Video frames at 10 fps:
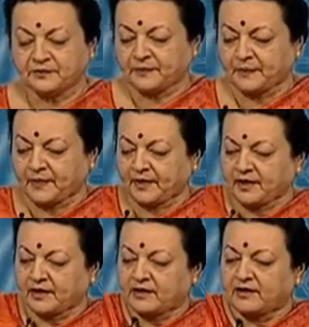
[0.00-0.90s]

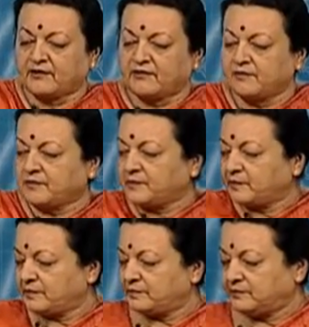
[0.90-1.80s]

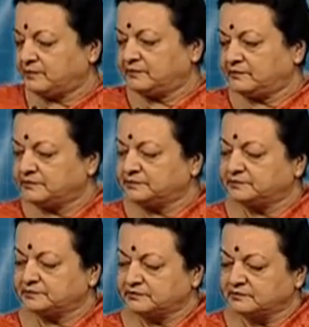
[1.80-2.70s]

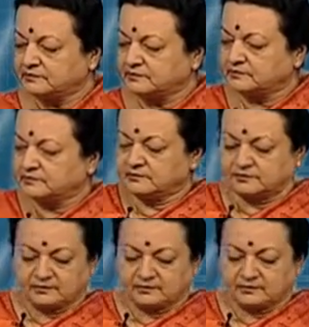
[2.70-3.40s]
Nothing is said.